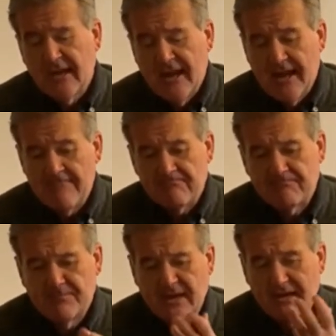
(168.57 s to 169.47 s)

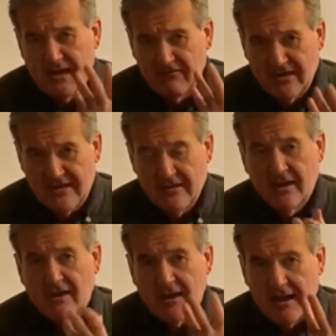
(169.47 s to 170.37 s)
But a lovely,
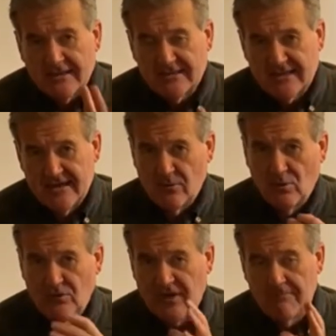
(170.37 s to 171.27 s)
as I say,
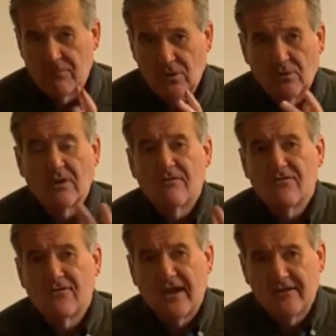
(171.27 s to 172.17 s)
autumnal
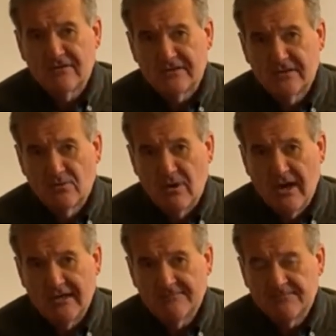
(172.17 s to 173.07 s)
flavours to the
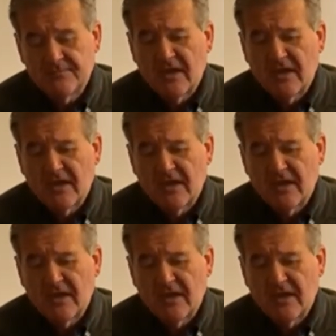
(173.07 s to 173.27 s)
wine,